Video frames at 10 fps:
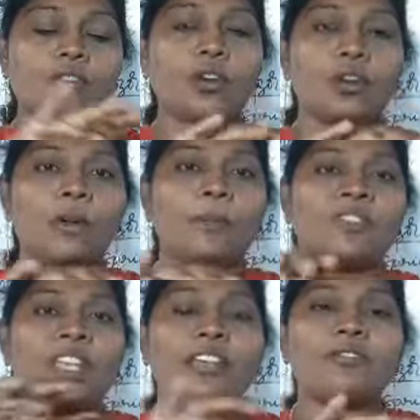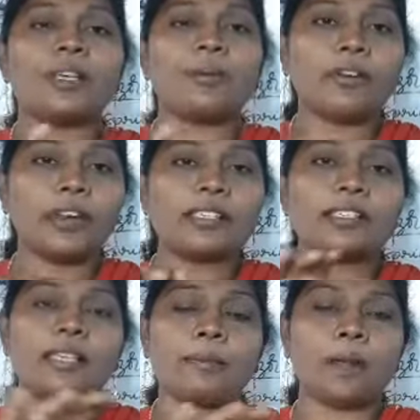So if some grease
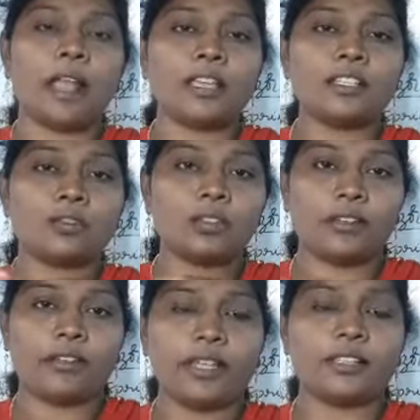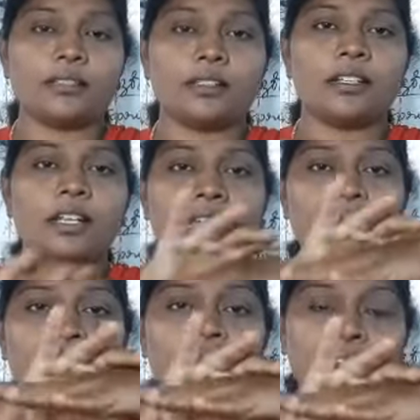is applied to the razor,
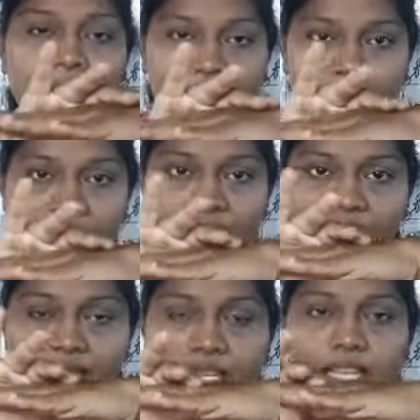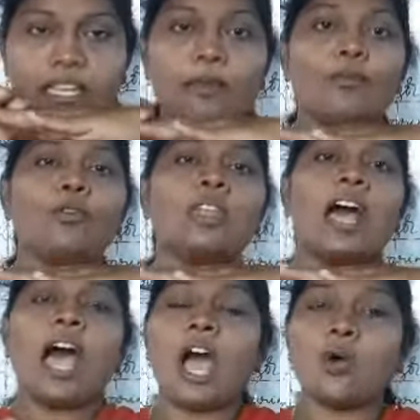it can easily remove the
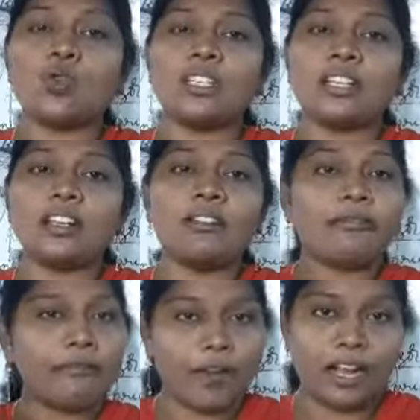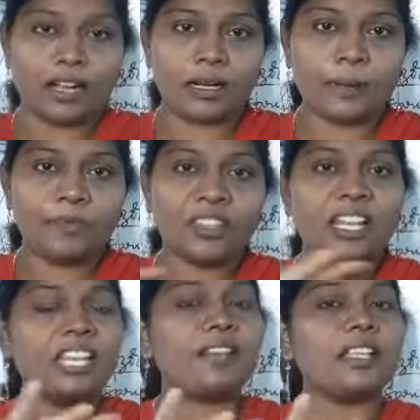outer fur,
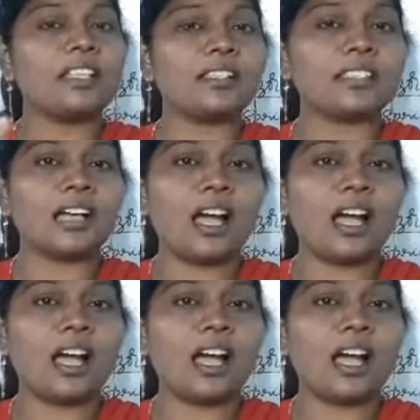leaving the